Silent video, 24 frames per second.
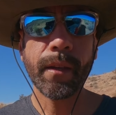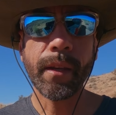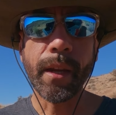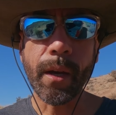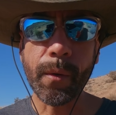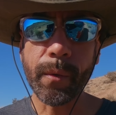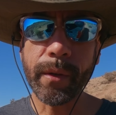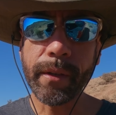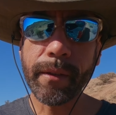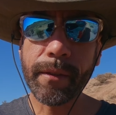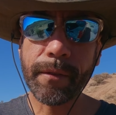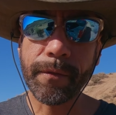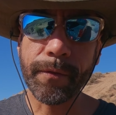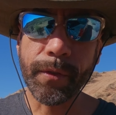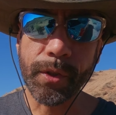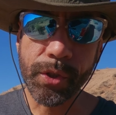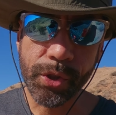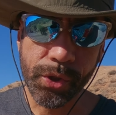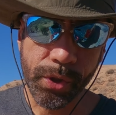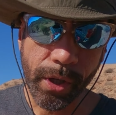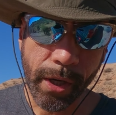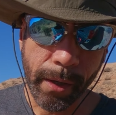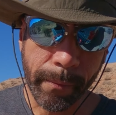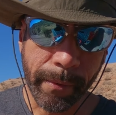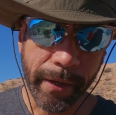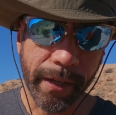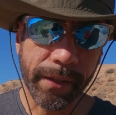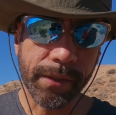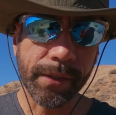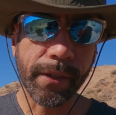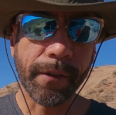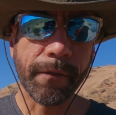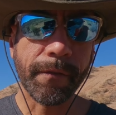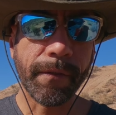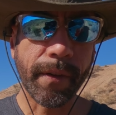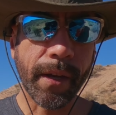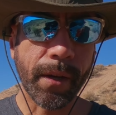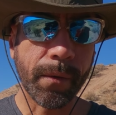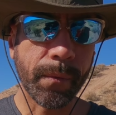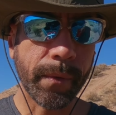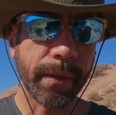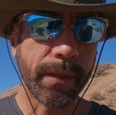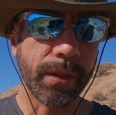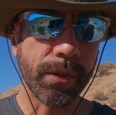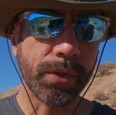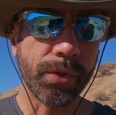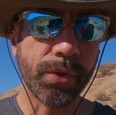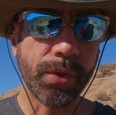Now, one of the first drawbacks I found
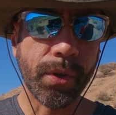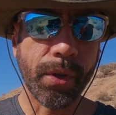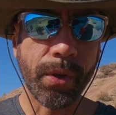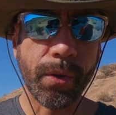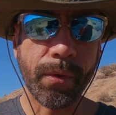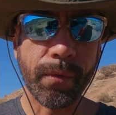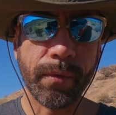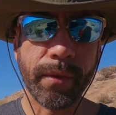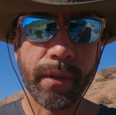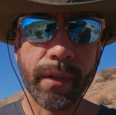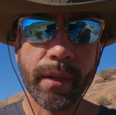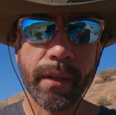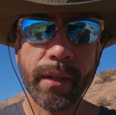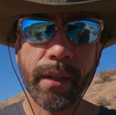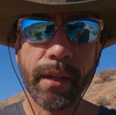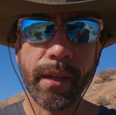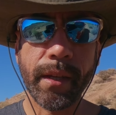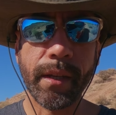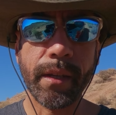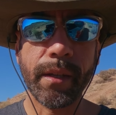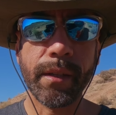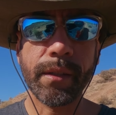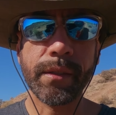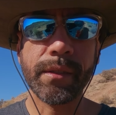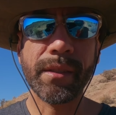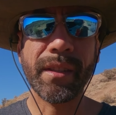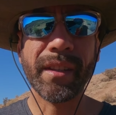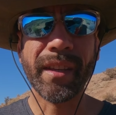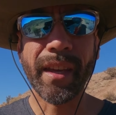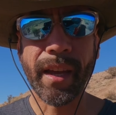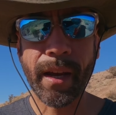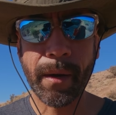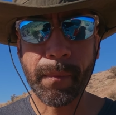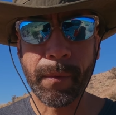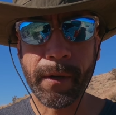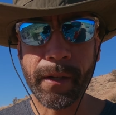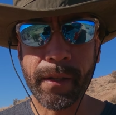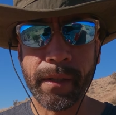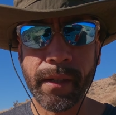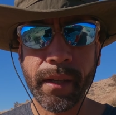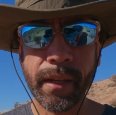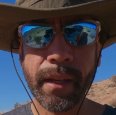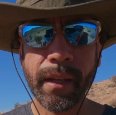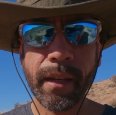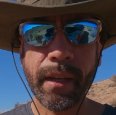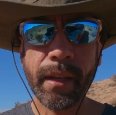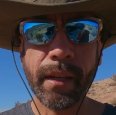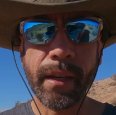with this drone is the camera.
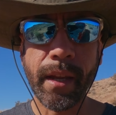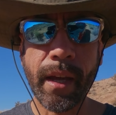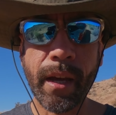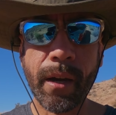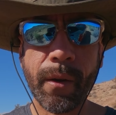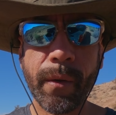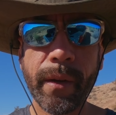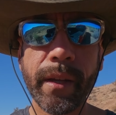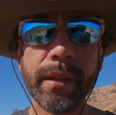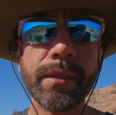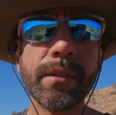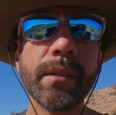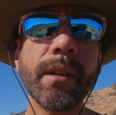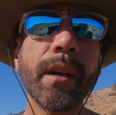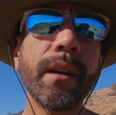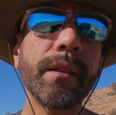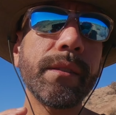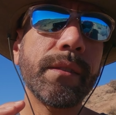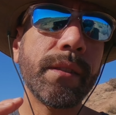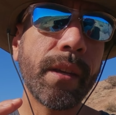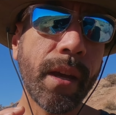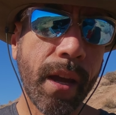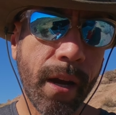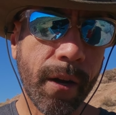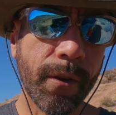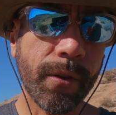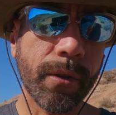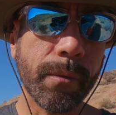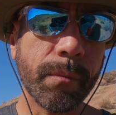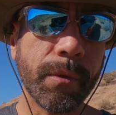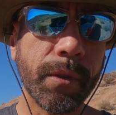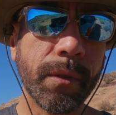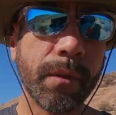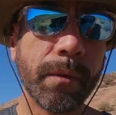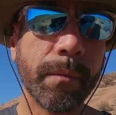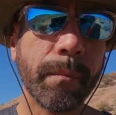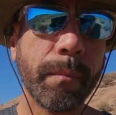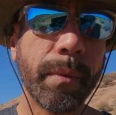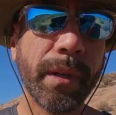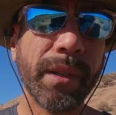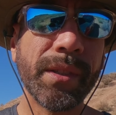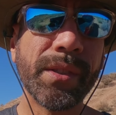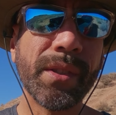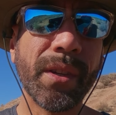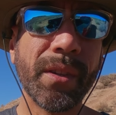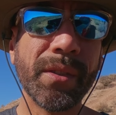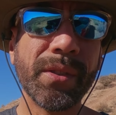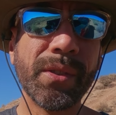Now, it's not terrible, but
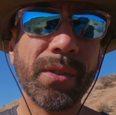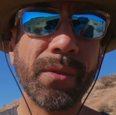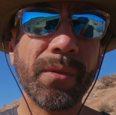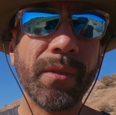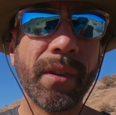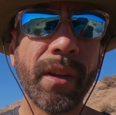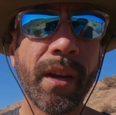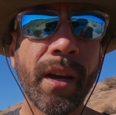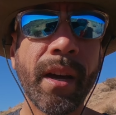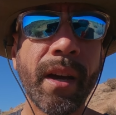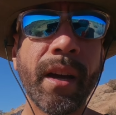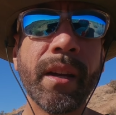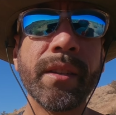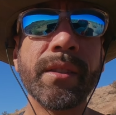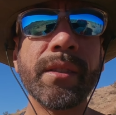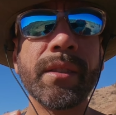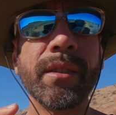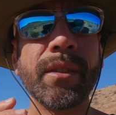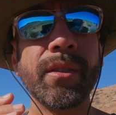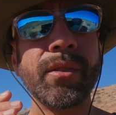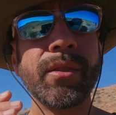it's also not